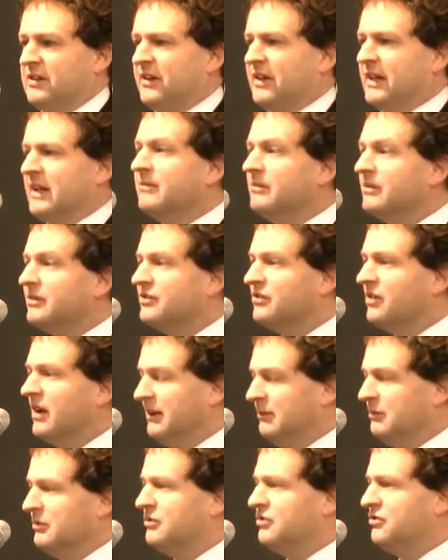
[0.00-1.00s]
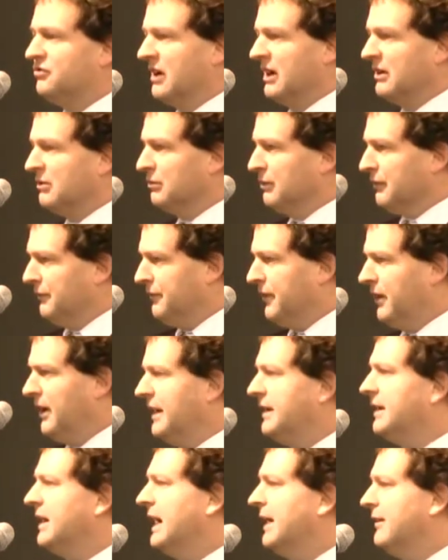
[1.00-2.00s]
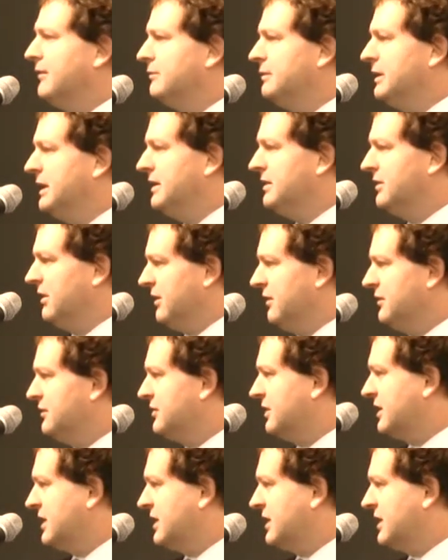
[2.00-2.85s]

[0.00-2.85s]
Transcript: I think it would, it would struggle to find half a million dollars